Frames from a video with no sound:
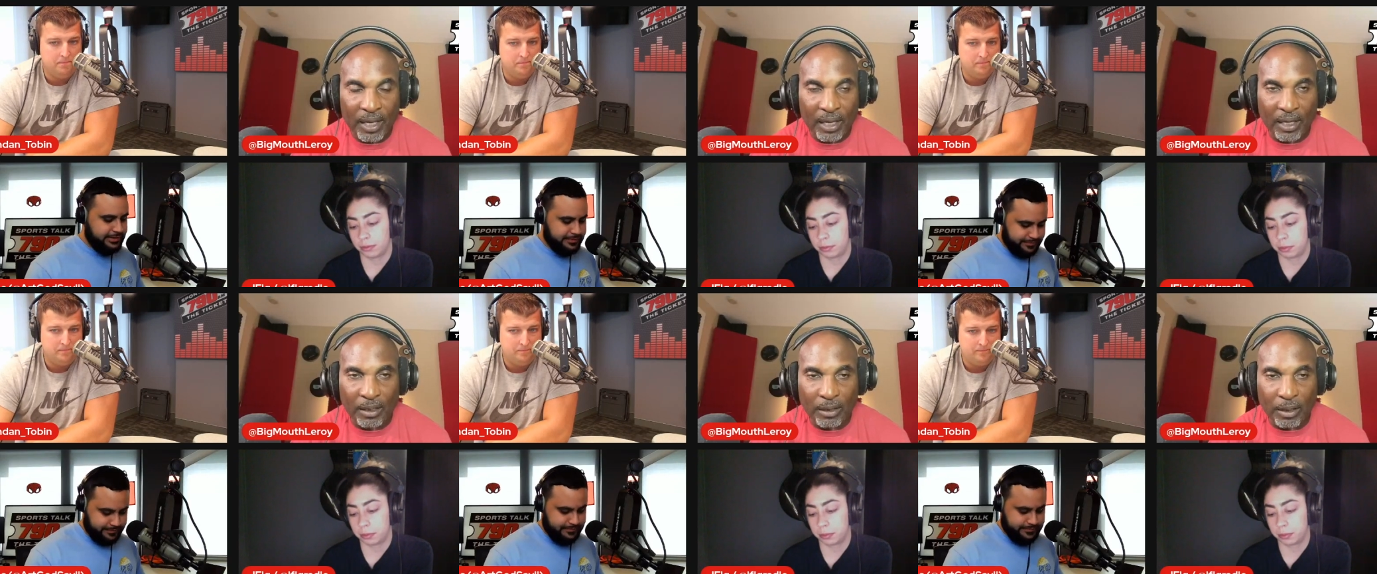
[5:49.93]

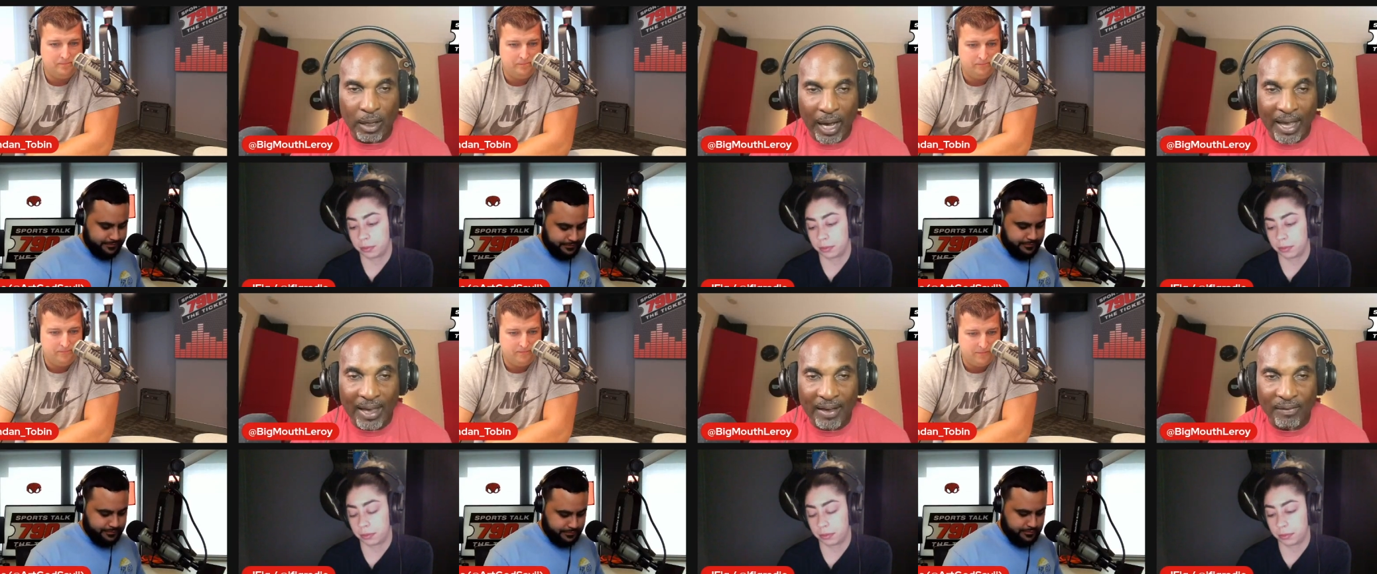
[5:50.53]
Speaker 1: and I
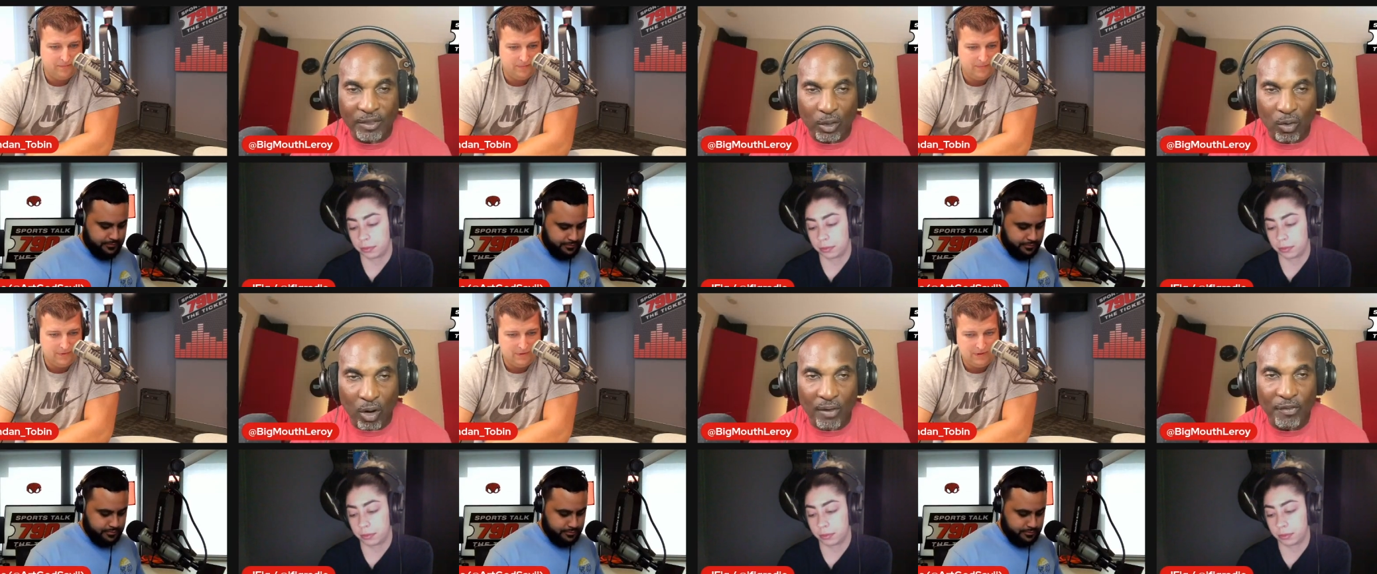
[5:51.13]
have the
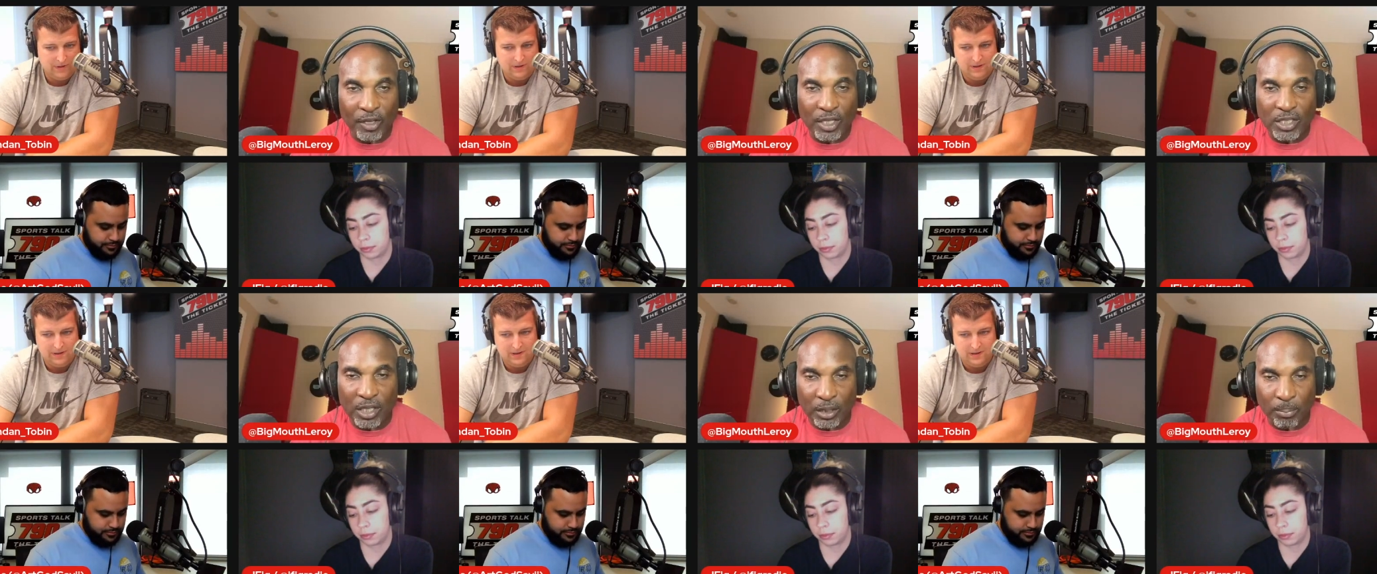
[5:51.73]
crawfish
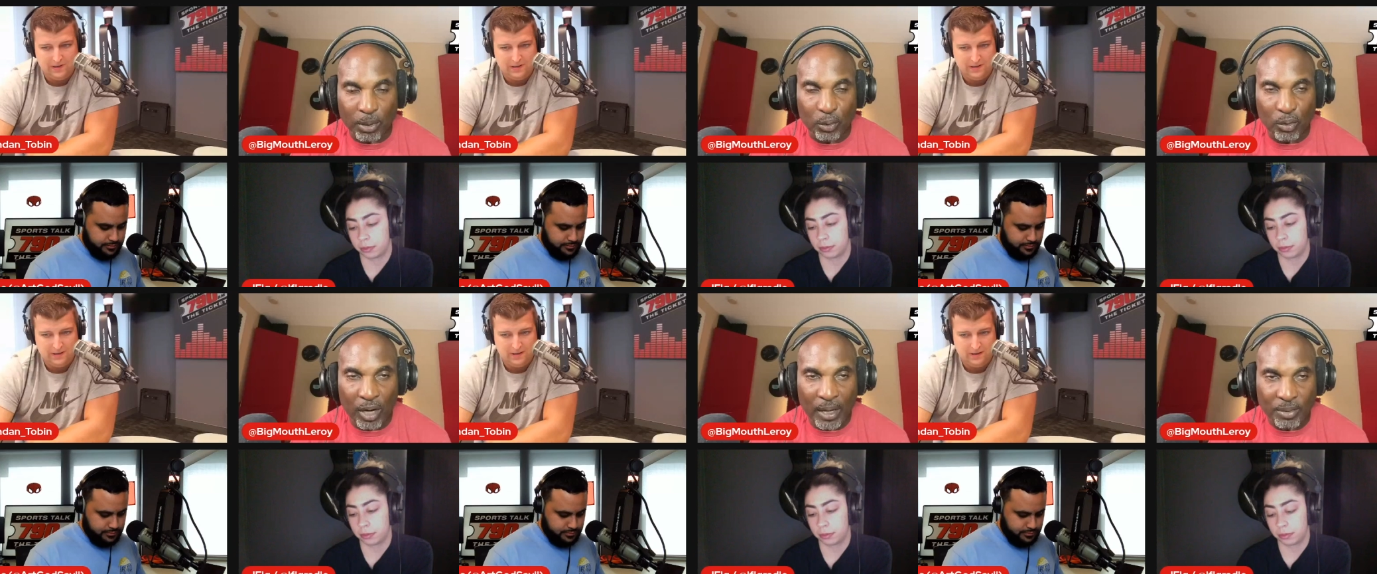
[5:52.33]
and the blue
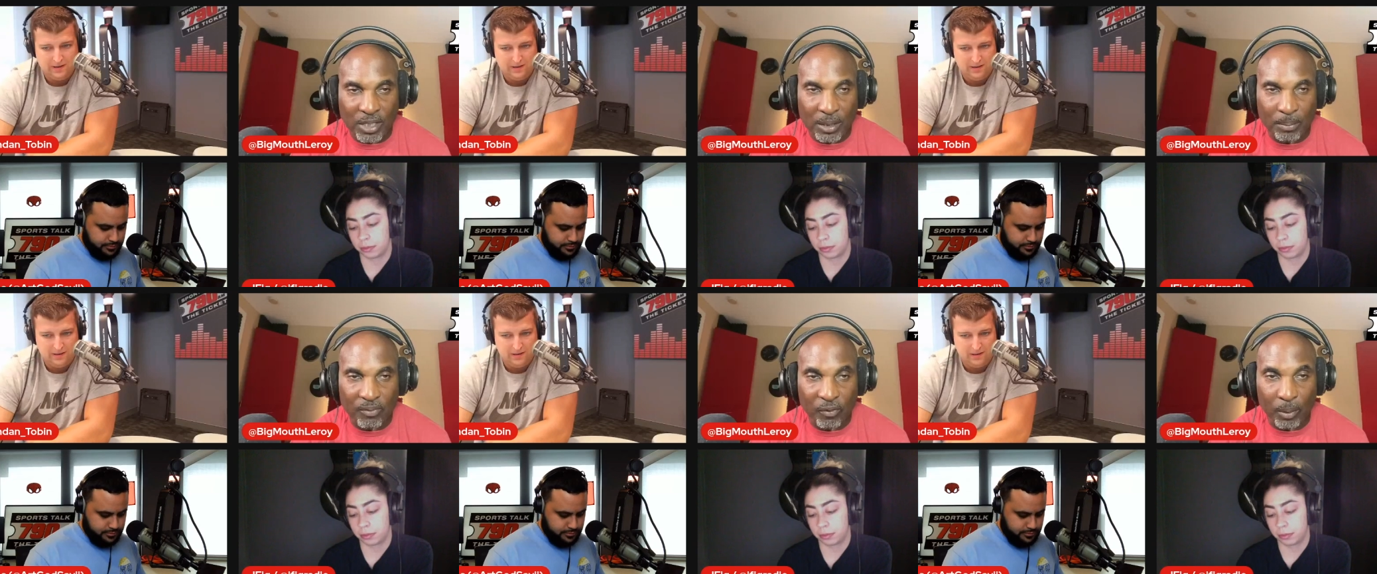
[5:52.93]
crab
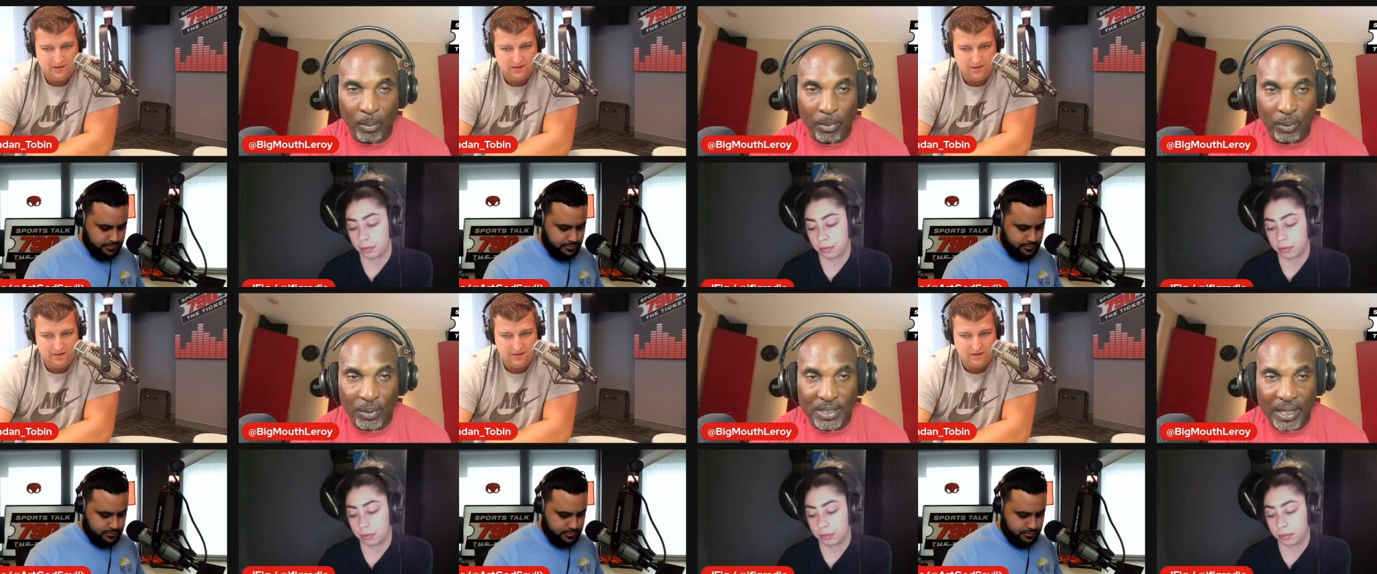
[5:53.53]
shipped from
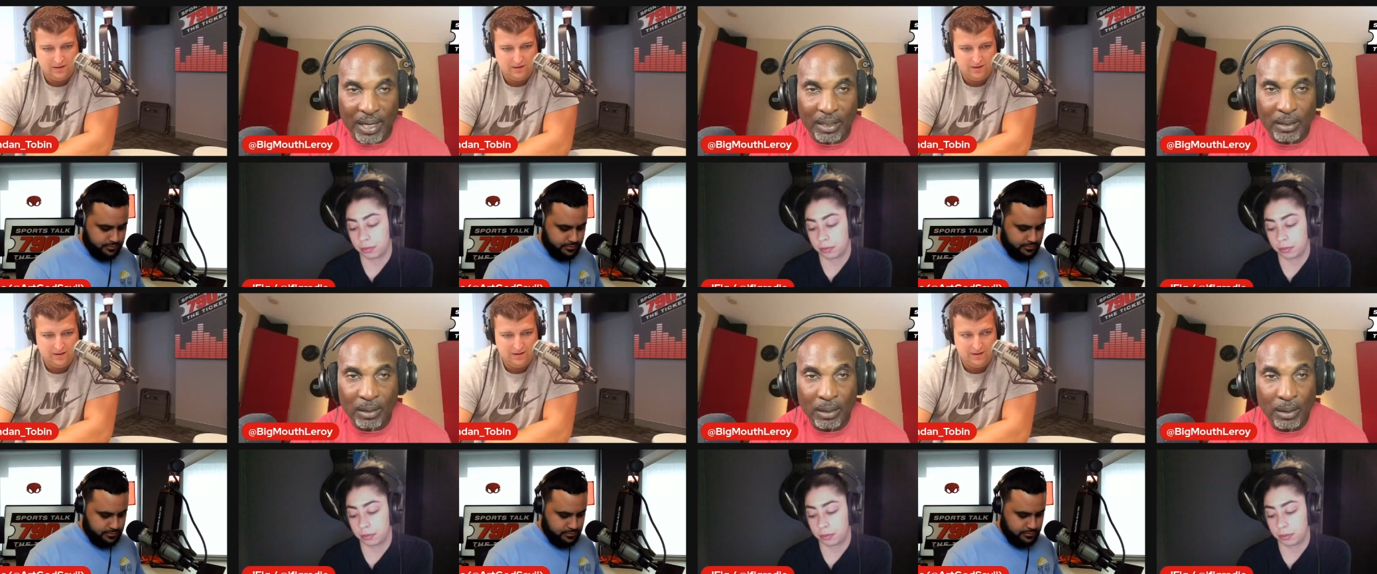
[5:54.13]

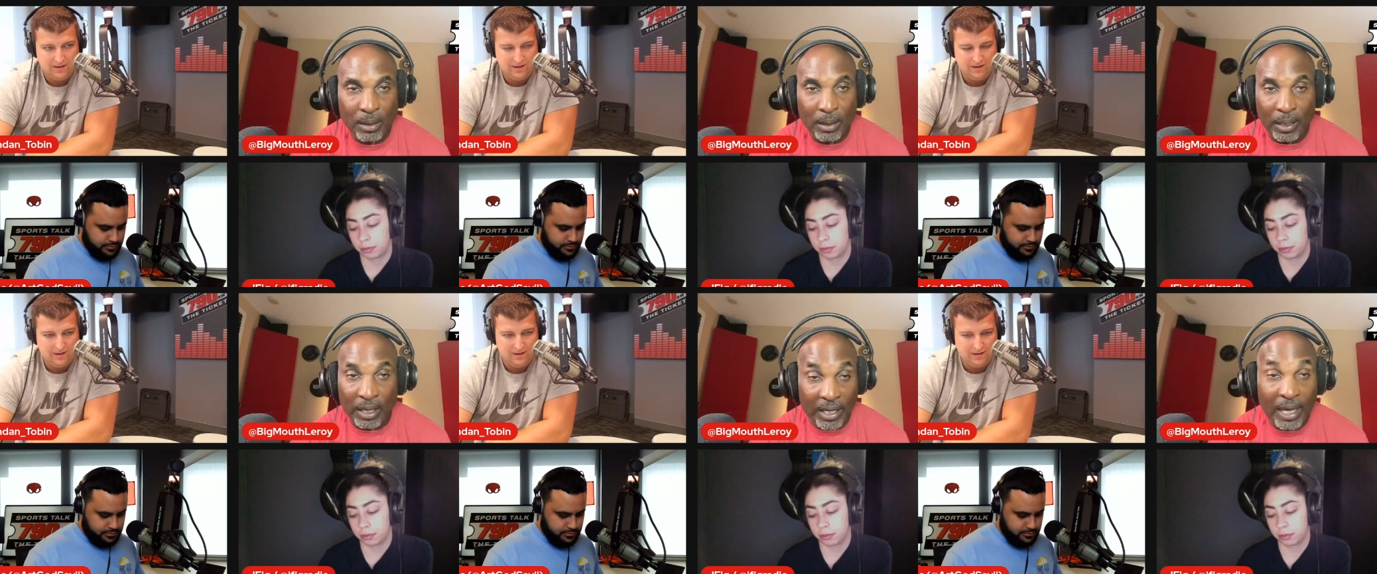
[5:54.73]
Louisiana
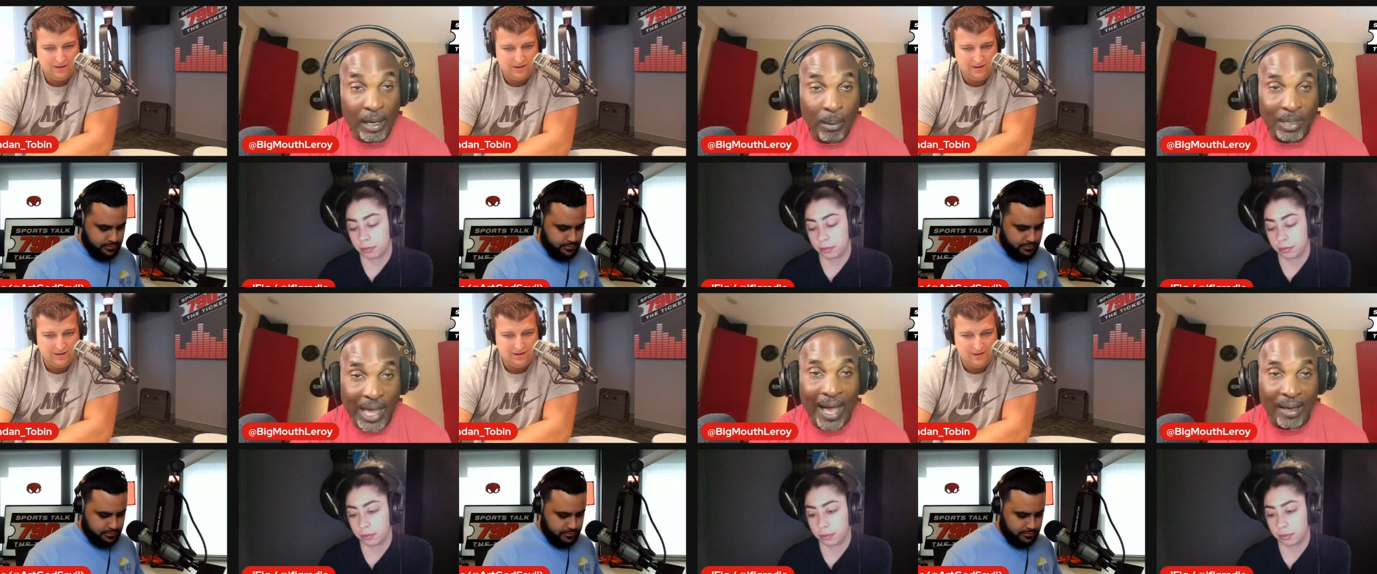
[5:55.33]
and they come
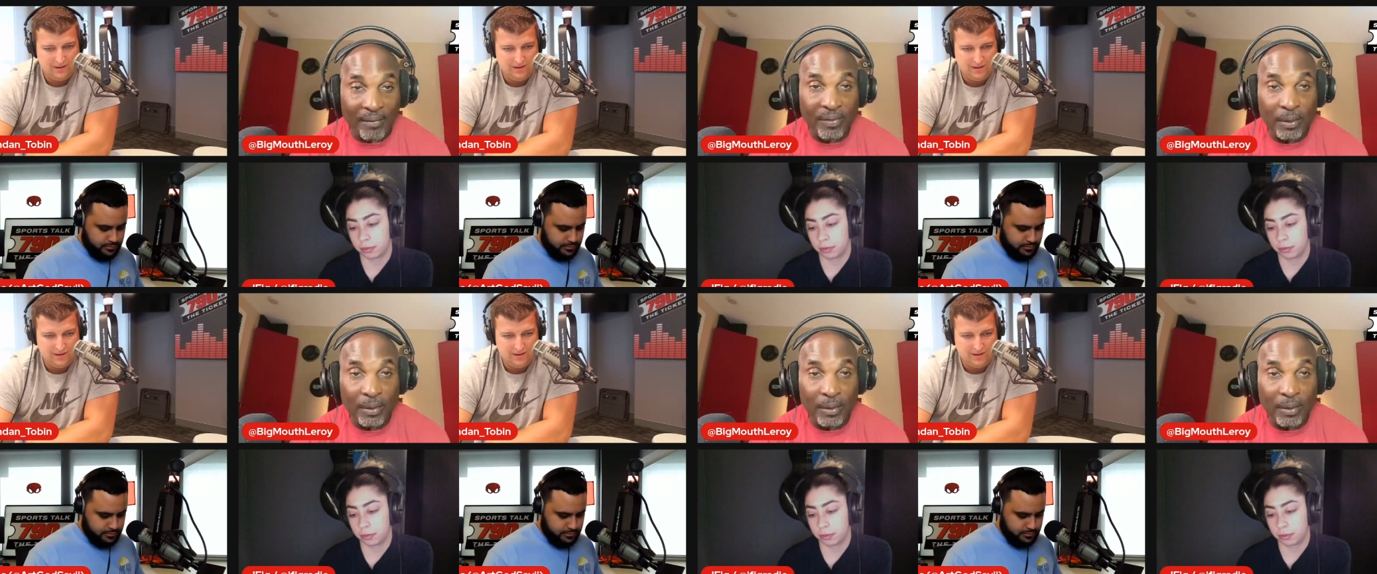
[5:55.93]
live.